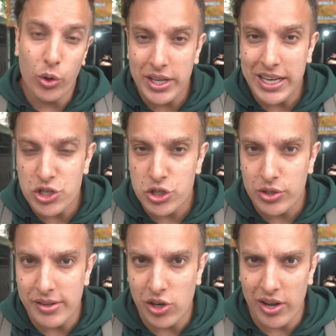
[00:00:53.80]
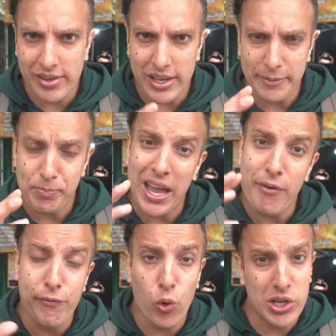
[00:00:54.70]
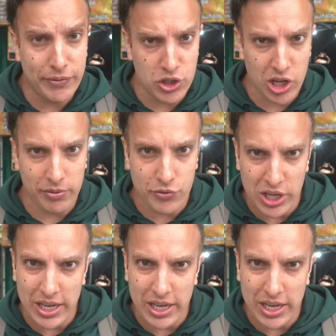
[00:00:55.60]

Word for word: what they actually do, these guys, they have four different types of